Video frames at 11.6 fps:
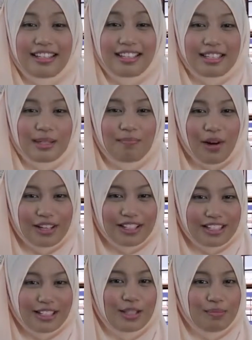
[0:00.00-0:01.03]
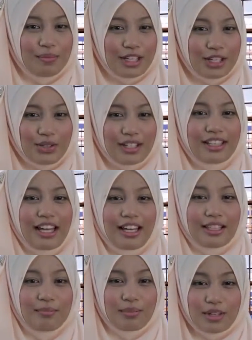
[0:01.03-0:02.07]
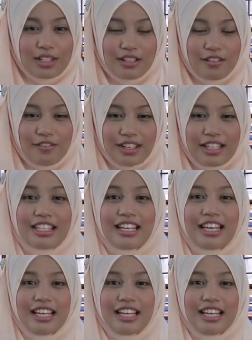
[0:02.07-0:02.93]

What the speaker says: It is important to make sure that the mold surface